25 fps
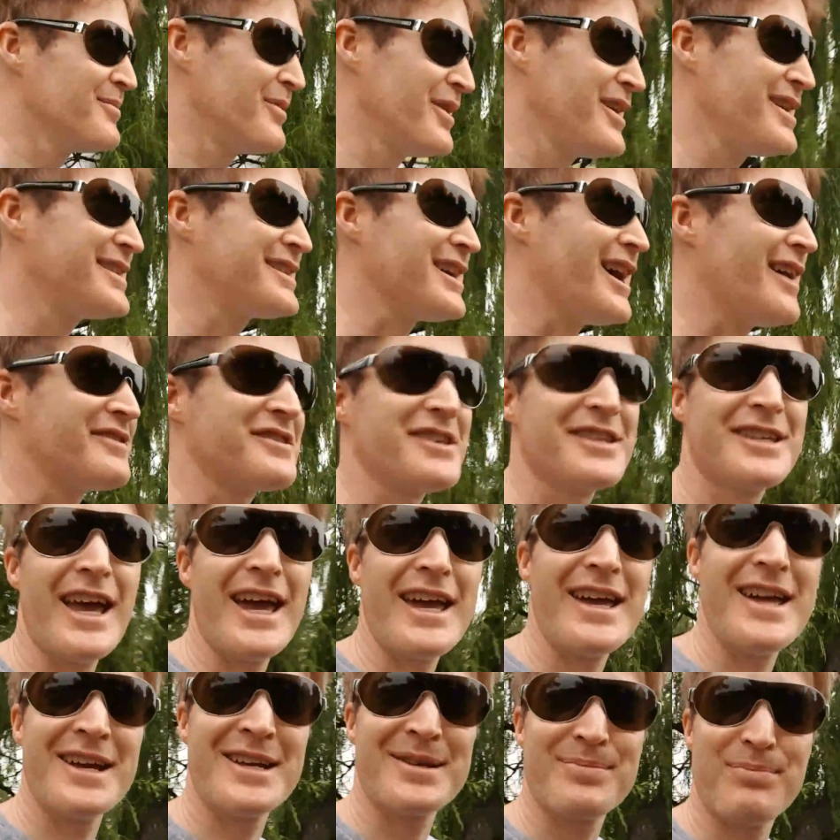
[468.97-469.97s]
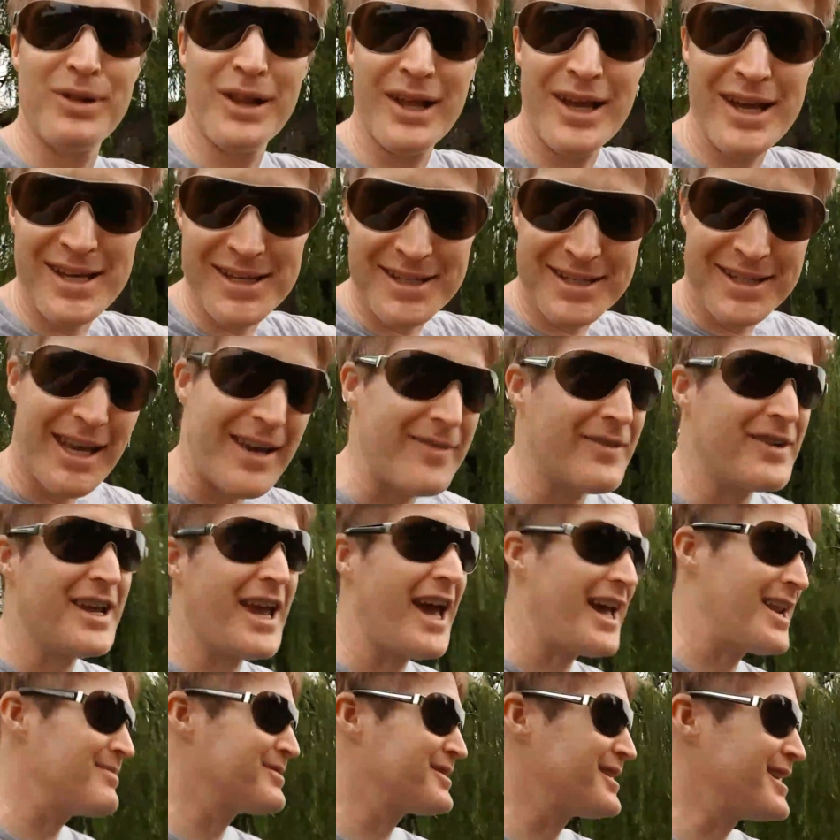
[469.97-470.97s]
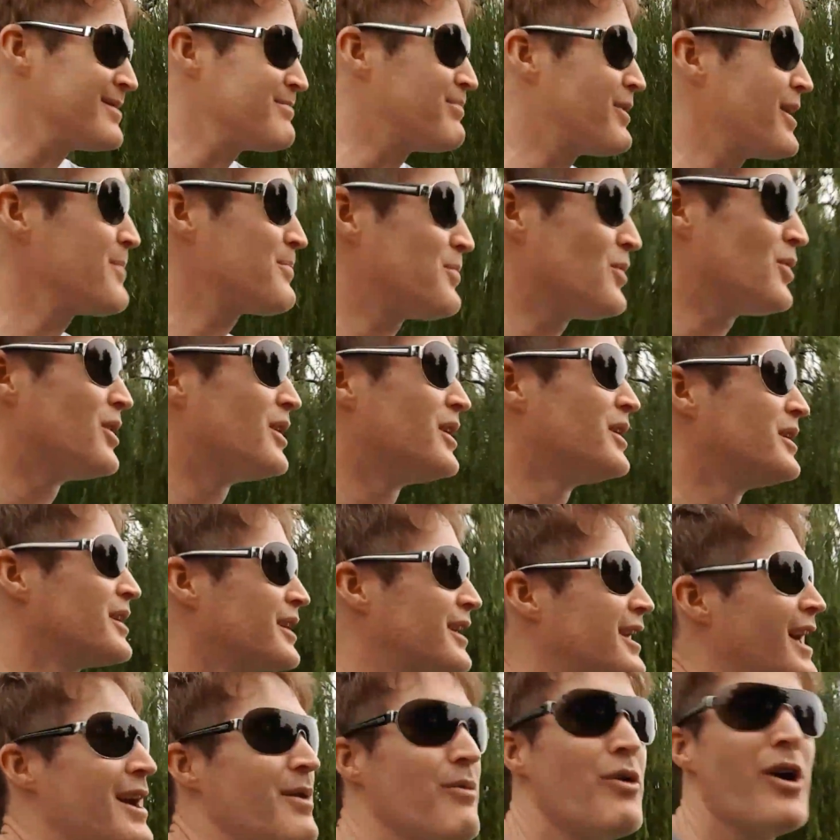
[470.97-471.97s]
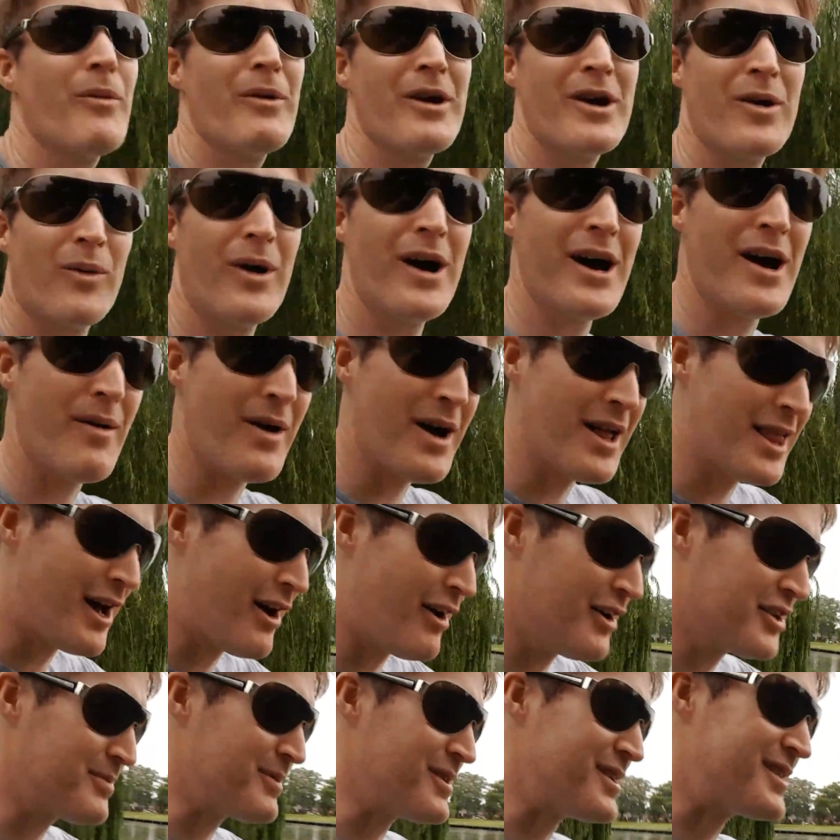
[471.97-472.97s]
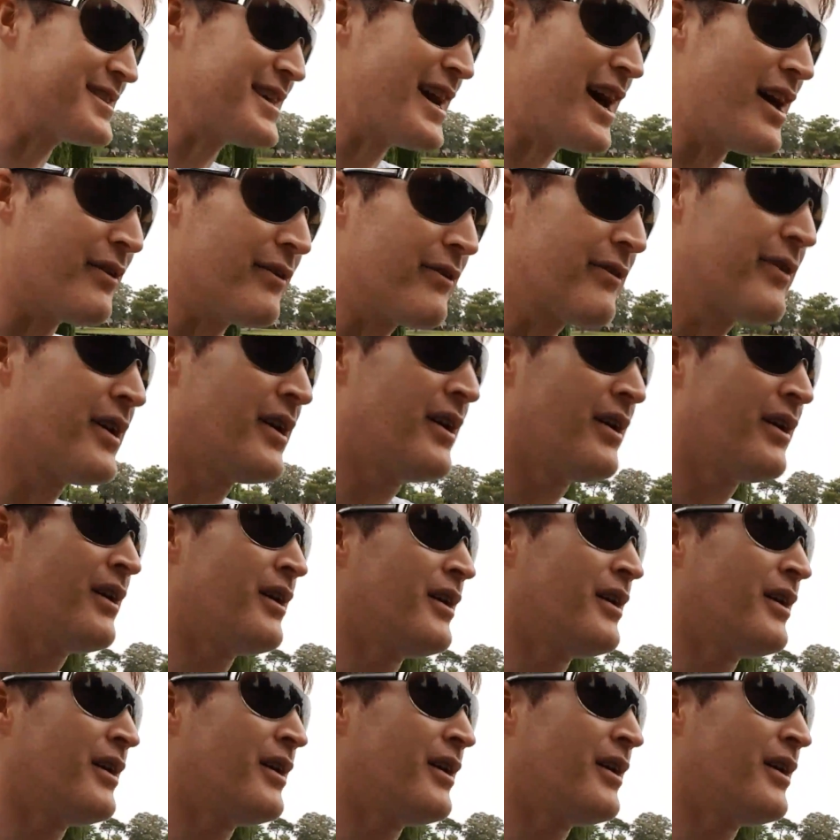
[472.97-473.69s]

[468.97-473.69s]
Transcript: Be yourself, so say you please 70, 80% of people. Okay, what went well? Well, I was myself.